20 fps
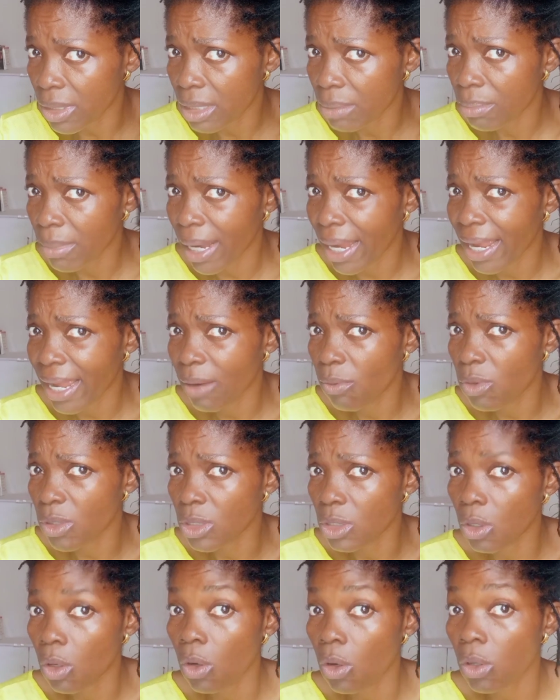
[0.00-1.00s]
but my hair
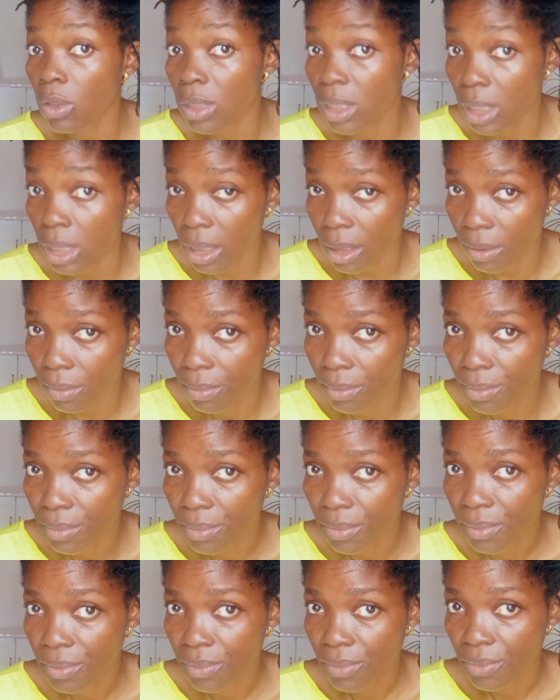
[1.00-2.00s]
was cutting.
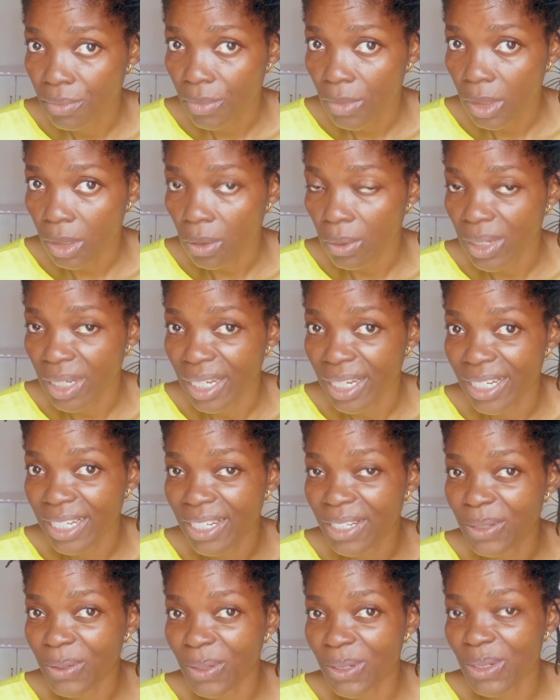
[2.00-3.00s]
Okay,
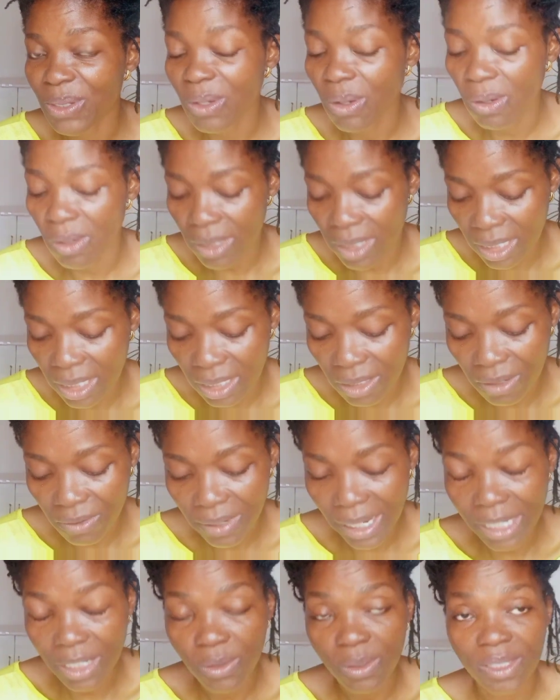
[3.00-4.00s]
it was cutting
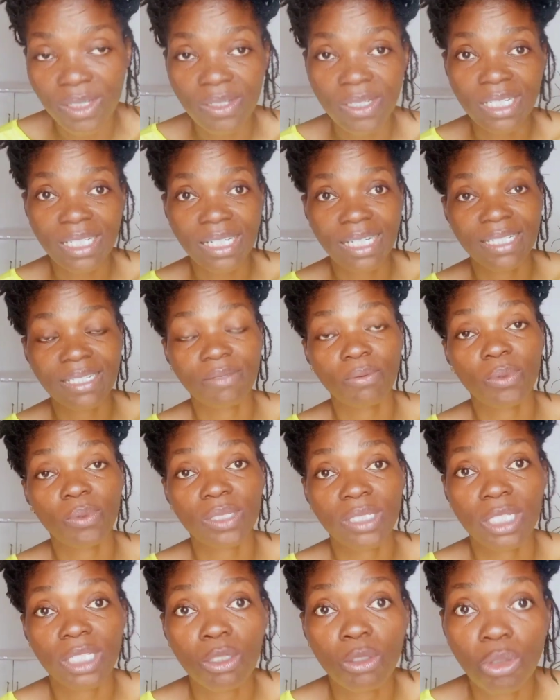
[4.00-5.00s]
off, and it was looking as if it
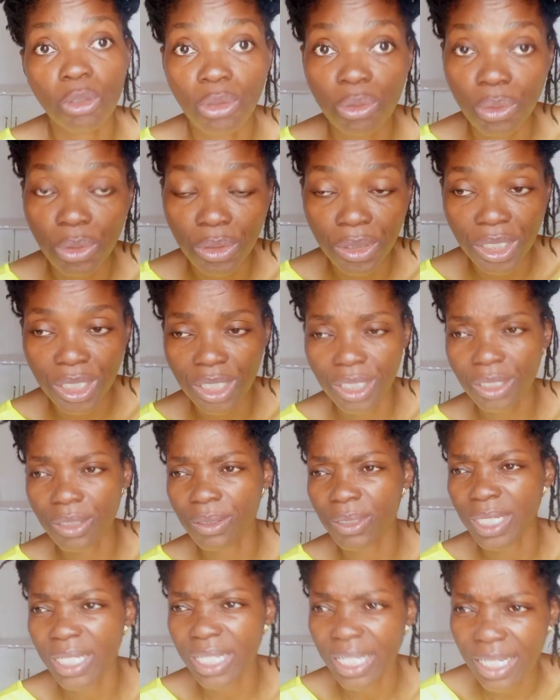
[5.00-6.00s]
wasn't growing.
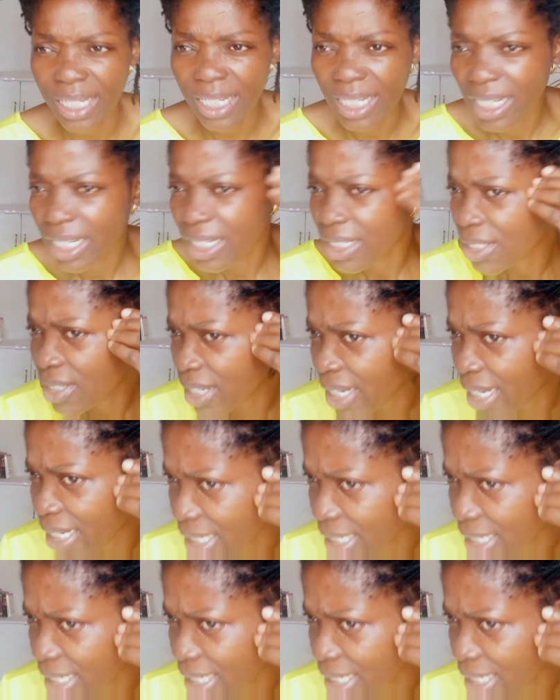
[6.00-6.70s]
Okay, so